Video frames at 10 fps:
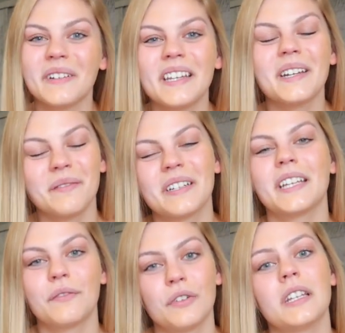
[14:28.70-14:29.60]
really,
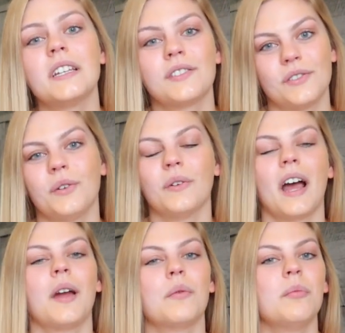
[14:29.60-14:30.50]
really, really soon.
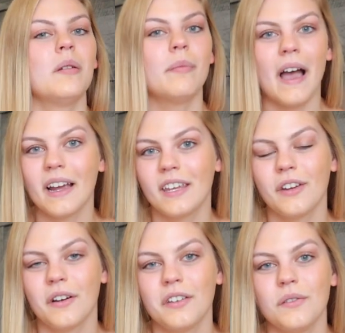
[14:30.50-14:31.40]
I will be back
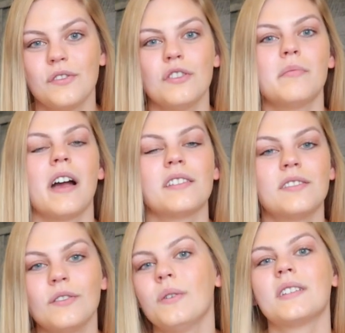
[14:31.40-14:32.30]
here on YouTube
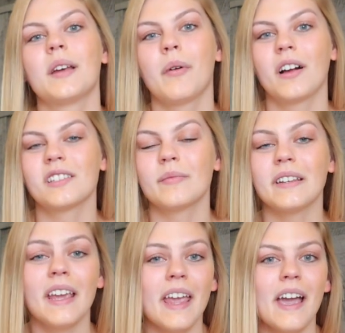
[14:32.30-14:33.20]
as soon as I possibly
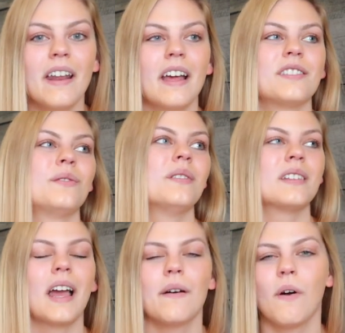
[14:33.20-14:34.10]
can, as soon
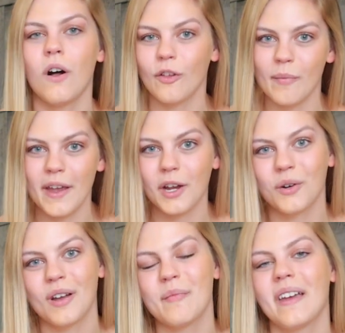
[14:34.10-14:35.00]
as I have all of my
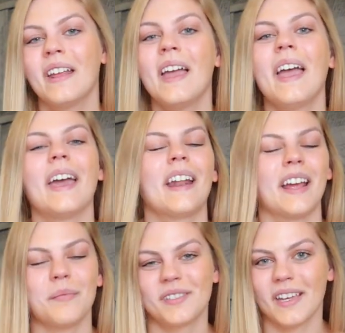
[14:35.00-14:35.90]
equipment and I
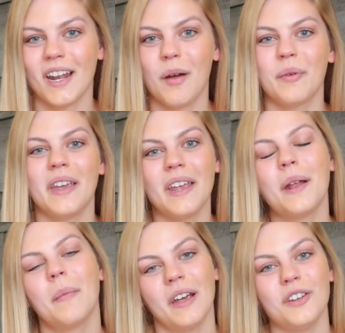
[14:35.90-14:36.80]
am set up up
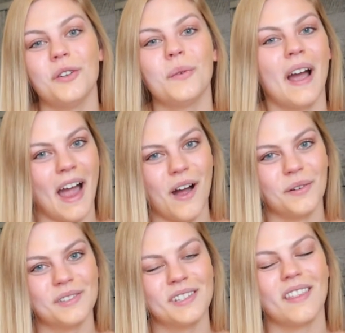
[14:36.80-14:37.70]
in my new
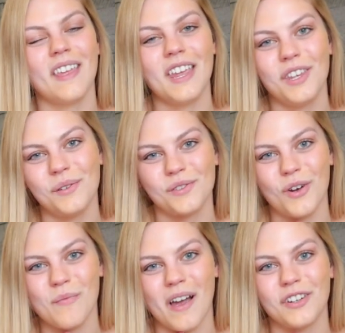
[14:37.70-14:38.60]
house. Thank you
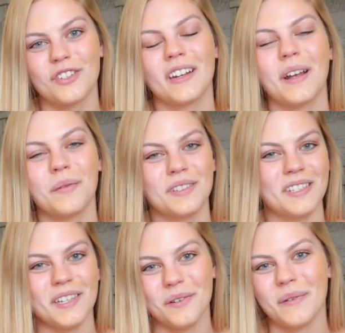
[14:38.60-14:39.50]
so much and I will
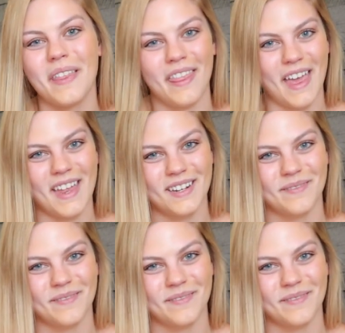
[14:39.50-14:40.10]
see you then.